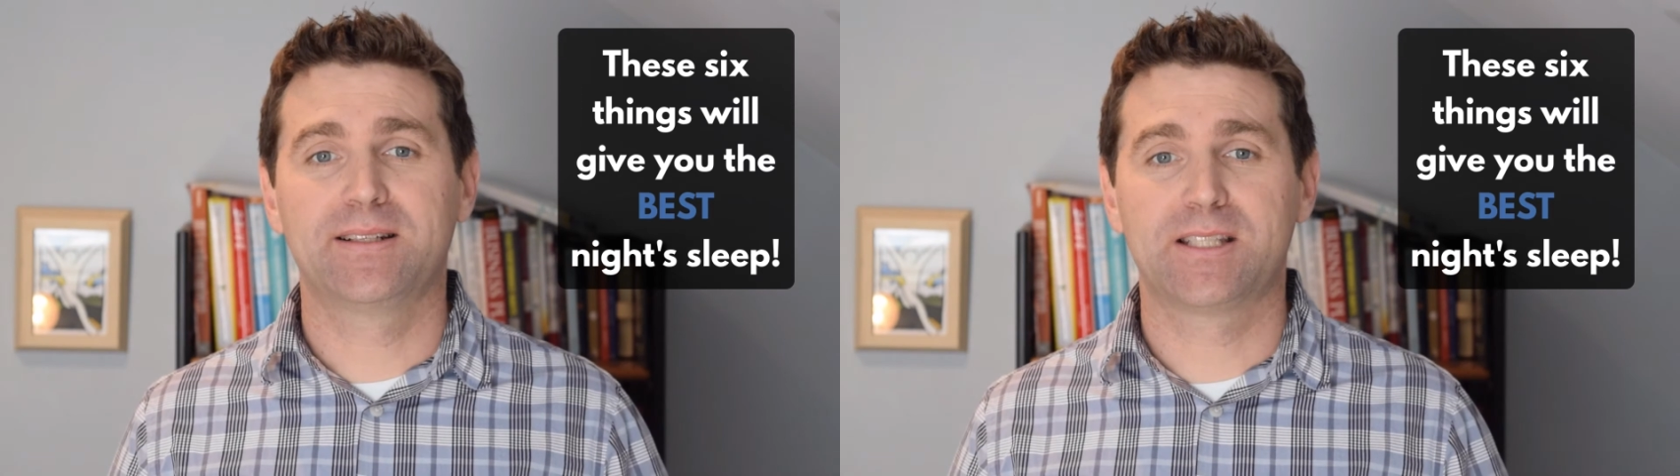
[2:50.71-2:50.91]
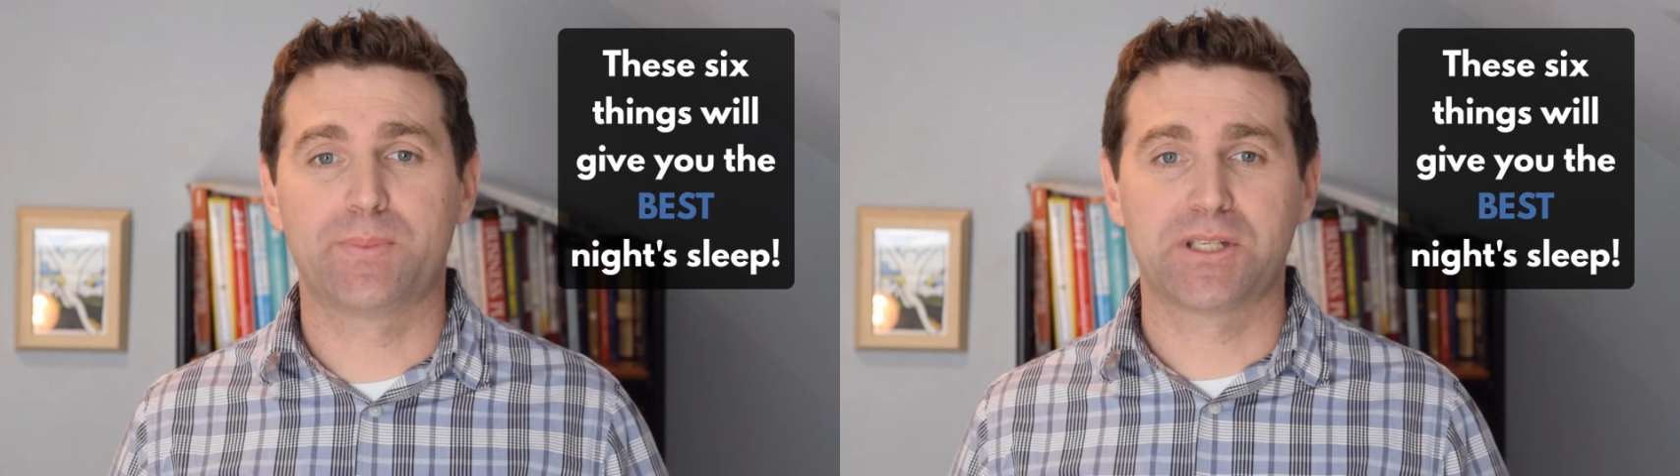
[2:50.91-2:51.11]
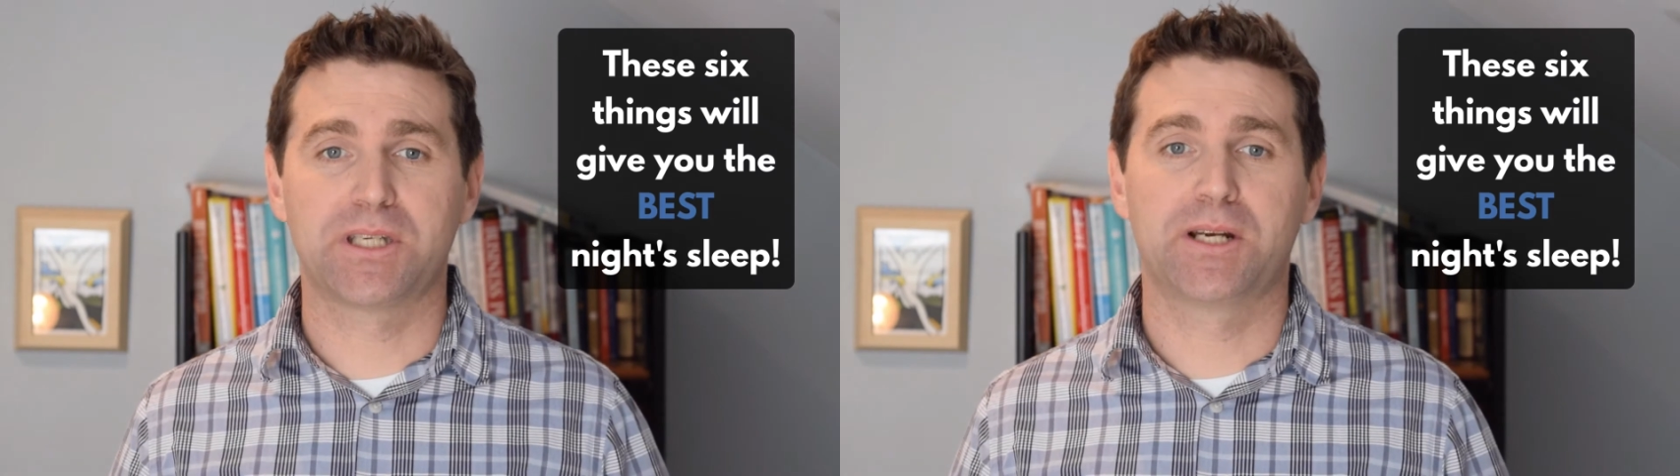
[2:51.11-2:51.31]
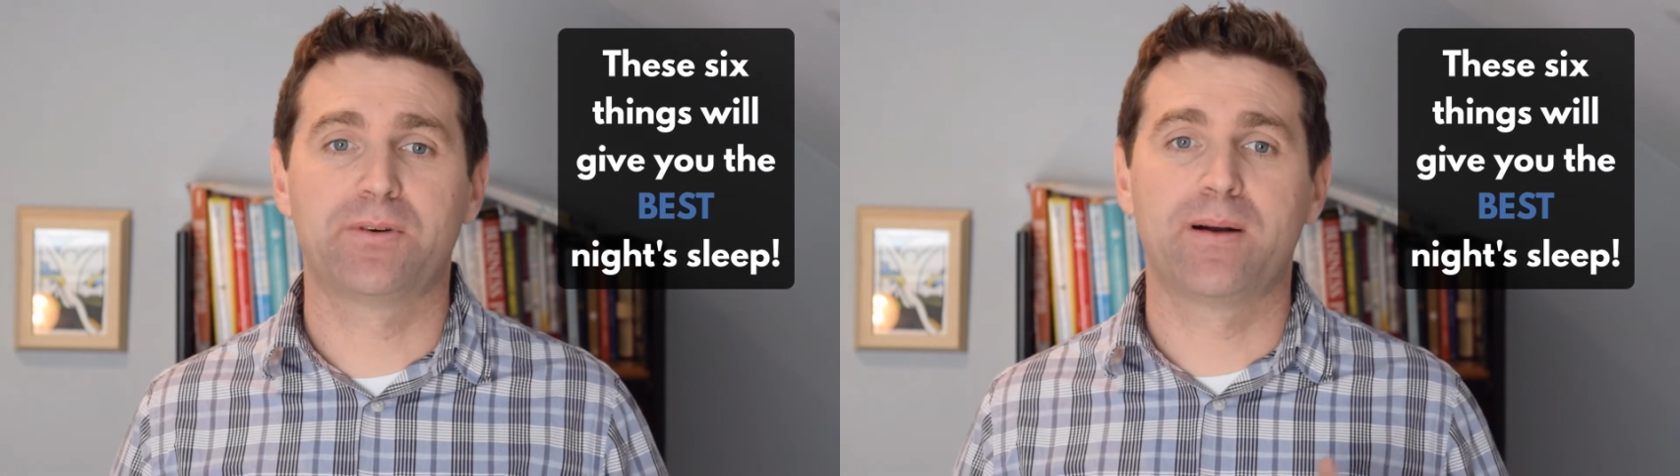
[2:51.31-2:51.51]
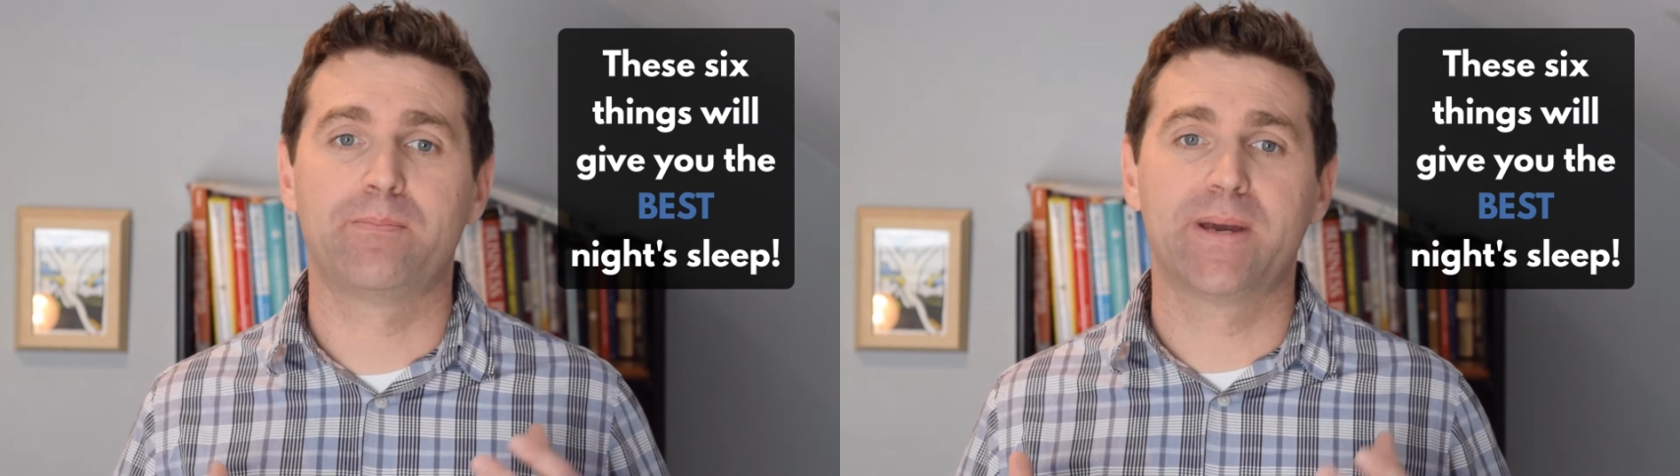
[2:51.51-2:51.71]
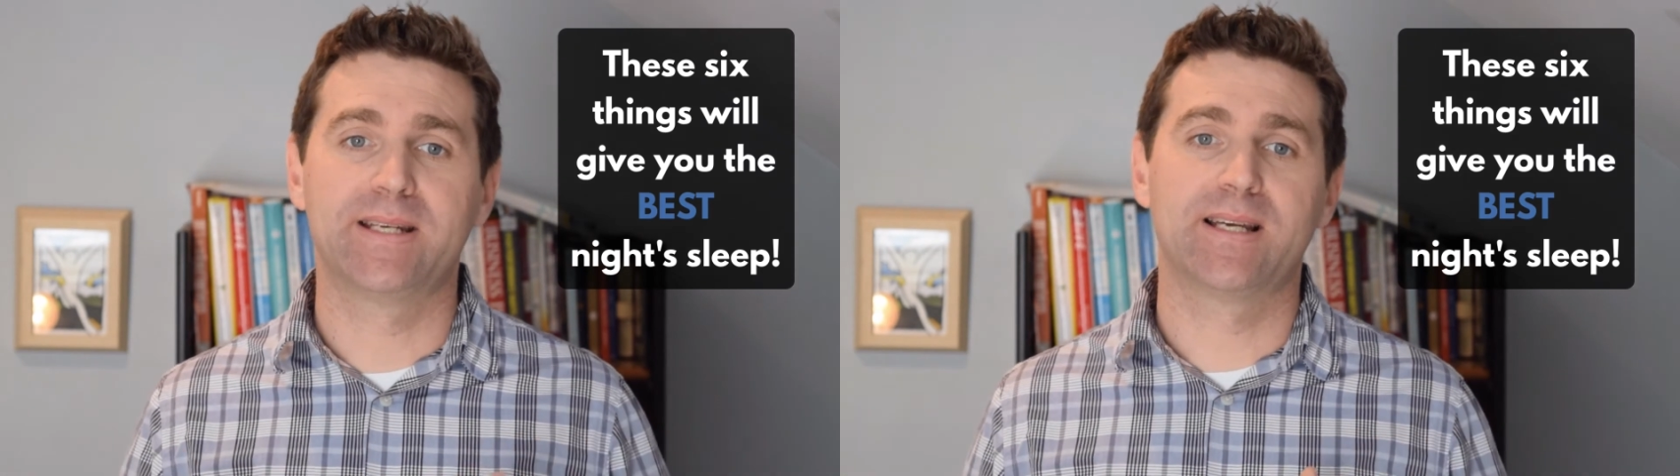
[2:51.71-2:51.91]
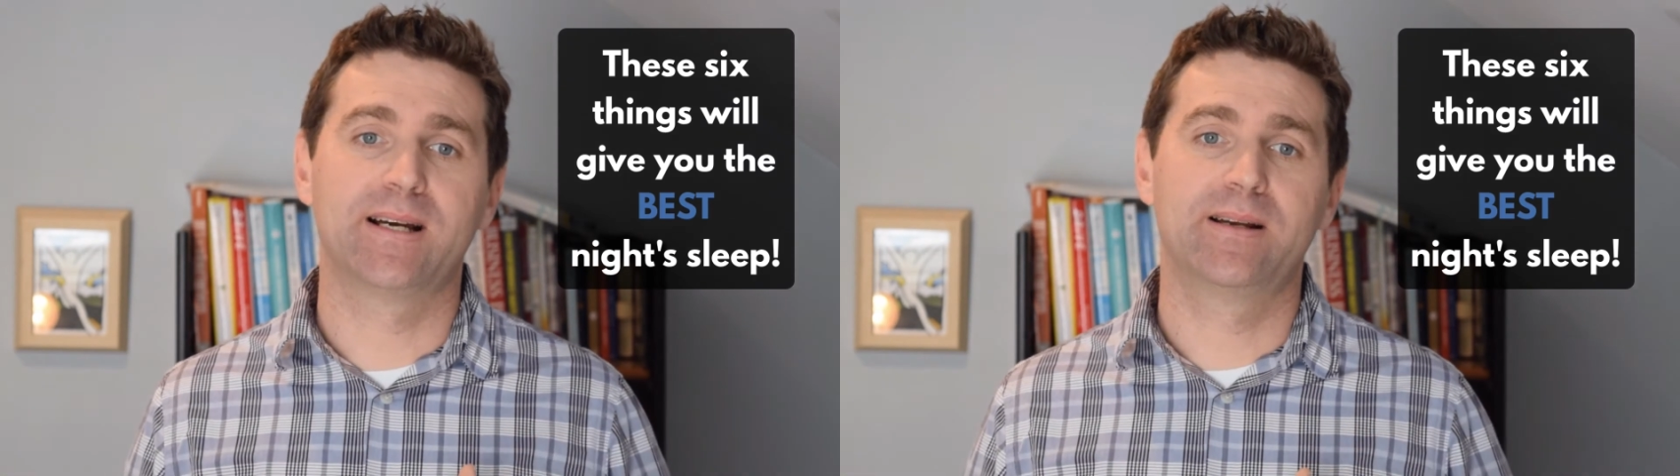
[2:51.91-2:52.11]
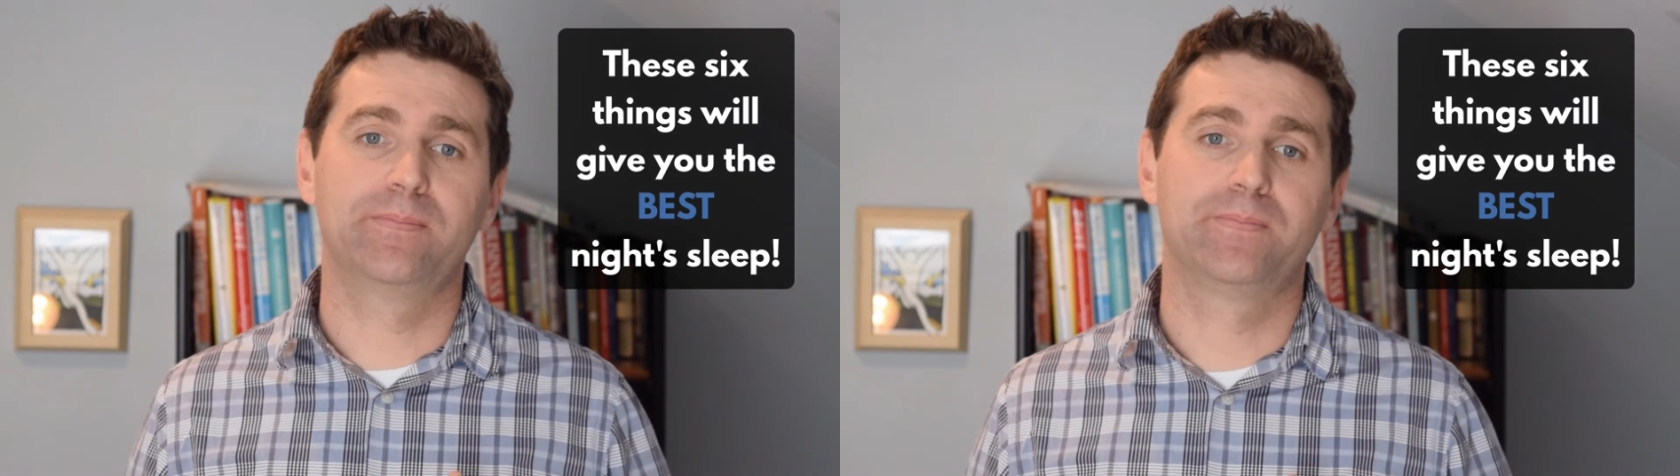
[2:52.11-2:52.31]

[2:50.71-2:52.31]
especially around bedtime.